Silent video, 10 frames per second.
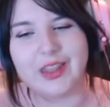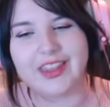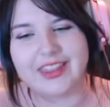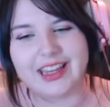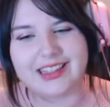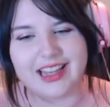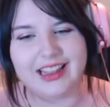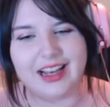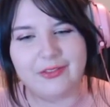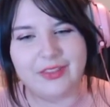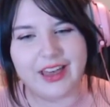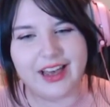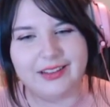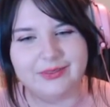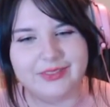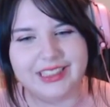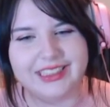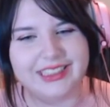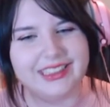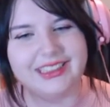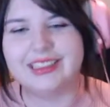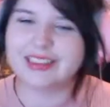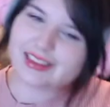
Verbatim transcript: other things I left there, but it's just